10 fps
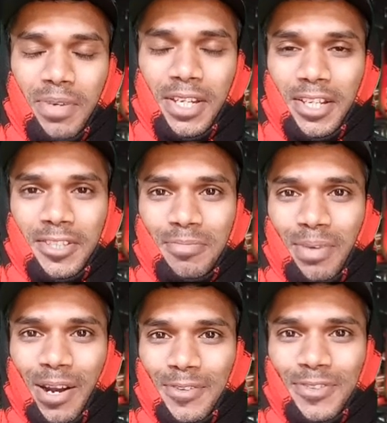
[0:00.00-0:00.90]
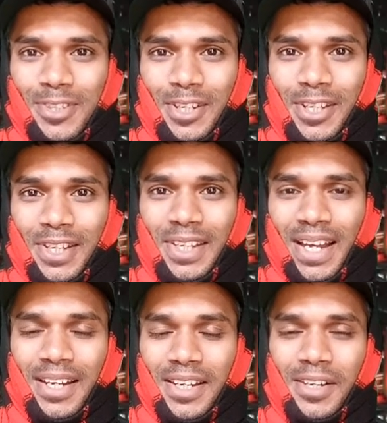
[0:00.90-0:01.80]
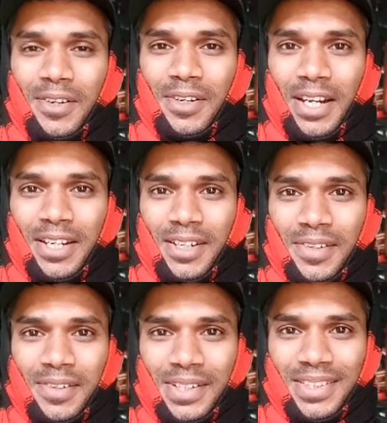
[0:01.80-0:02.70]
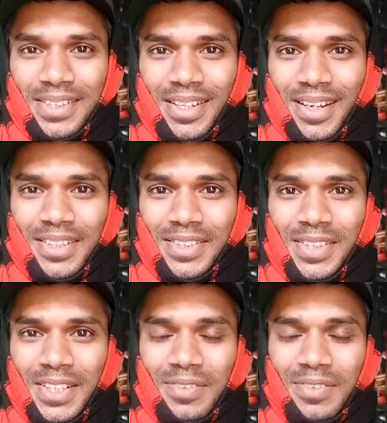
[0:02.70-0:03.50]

Very smart city, under under construction.